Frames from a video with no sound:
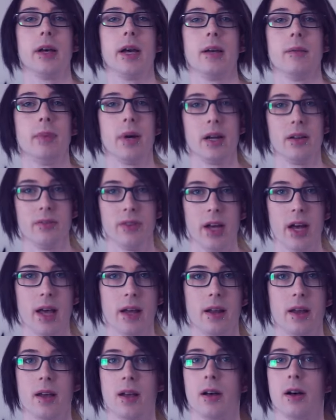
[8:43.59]
And by
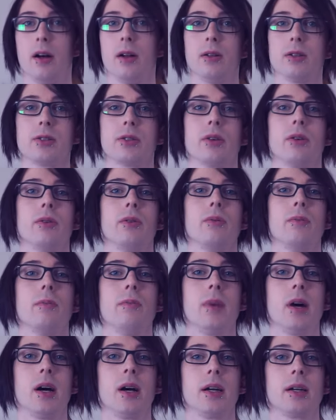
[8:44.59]
that, also
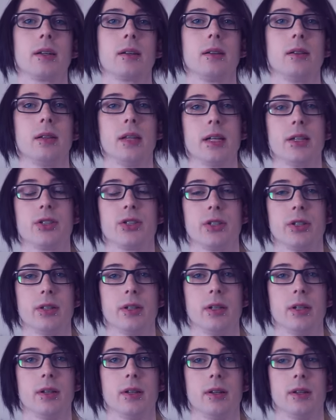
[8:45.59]
my
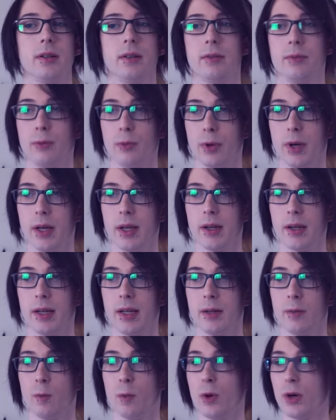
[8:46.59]
collection, when
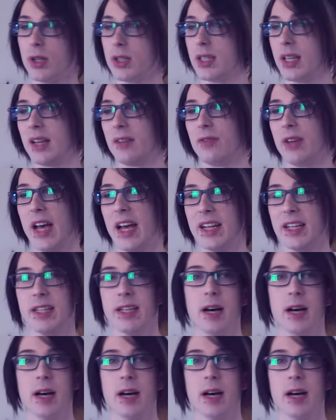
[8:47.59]
it was at that